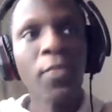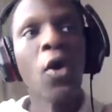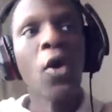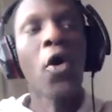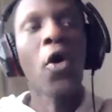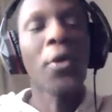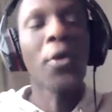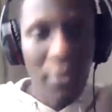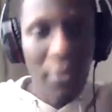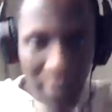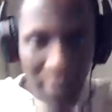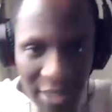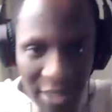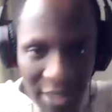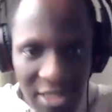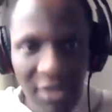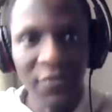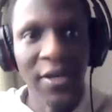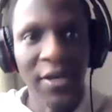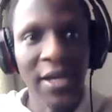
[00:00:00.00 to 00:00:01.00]
on the
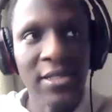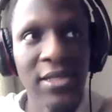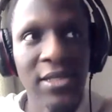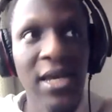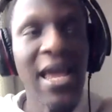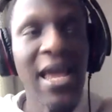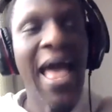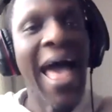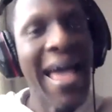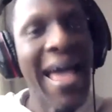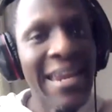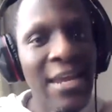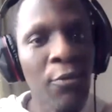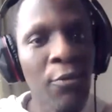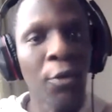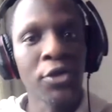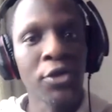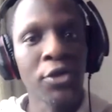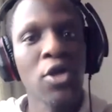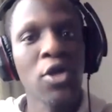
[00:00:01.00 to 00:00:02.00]
metaverse, and it
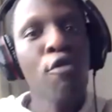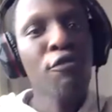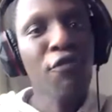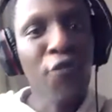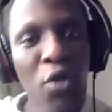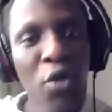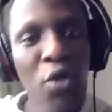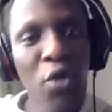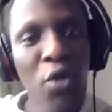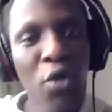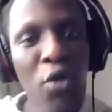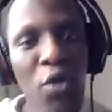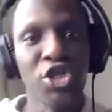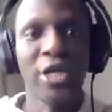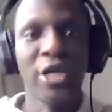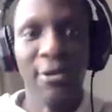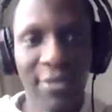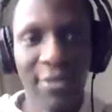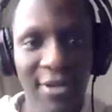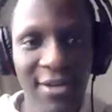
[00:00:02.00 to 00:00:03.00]
was fully
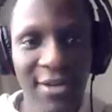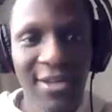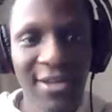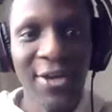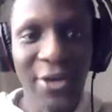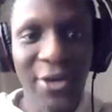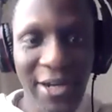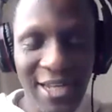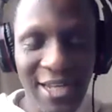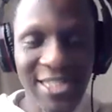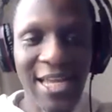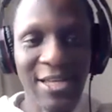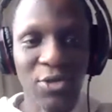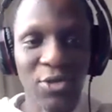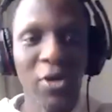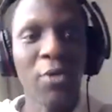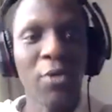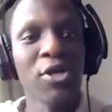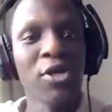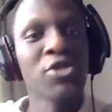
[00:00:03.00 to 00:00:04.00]
functional.
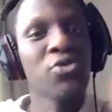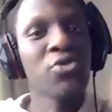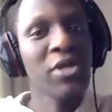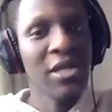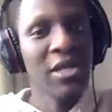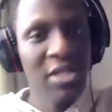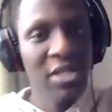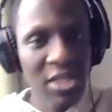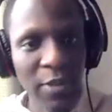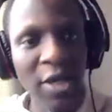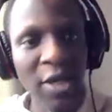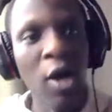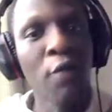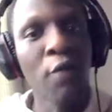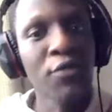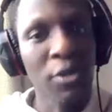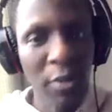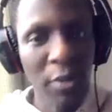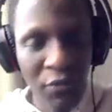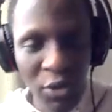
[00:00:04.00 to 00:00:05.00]
You understand? So he was just doing a
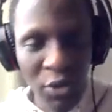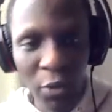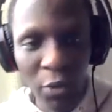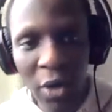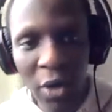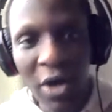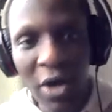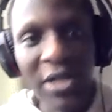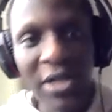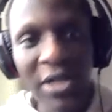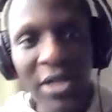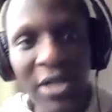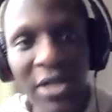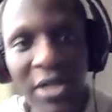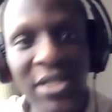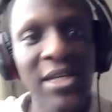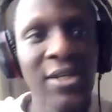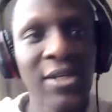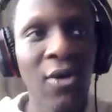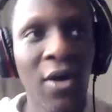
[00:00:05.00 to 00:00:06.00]
display of some of his works
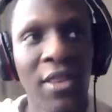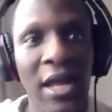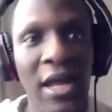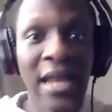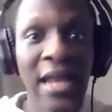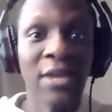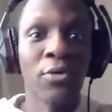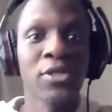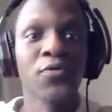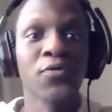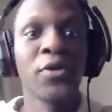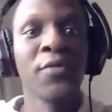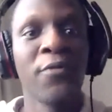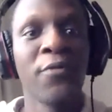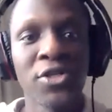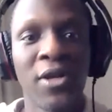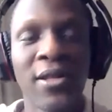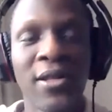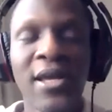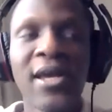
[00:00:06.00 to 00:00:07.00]
and all that, and it was fully
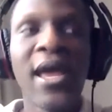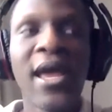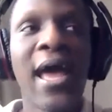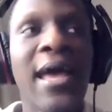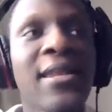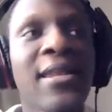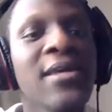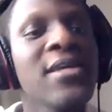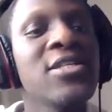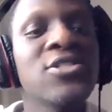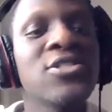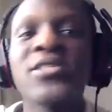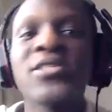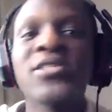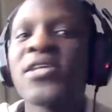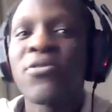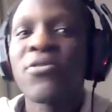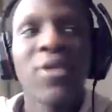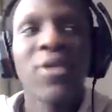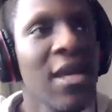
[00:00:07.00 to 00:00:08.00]
functional. And he's just
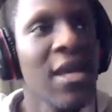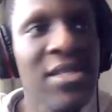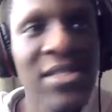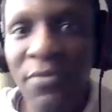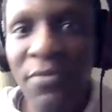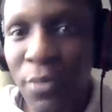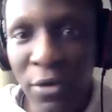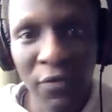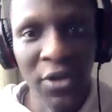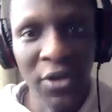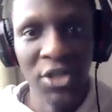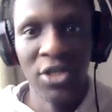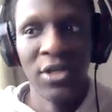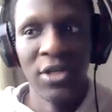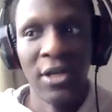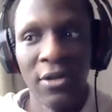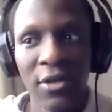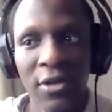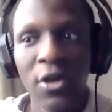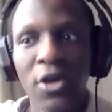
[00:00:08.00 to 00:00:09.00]
a creative
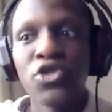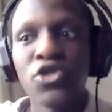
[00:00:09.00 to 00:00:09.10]
professional.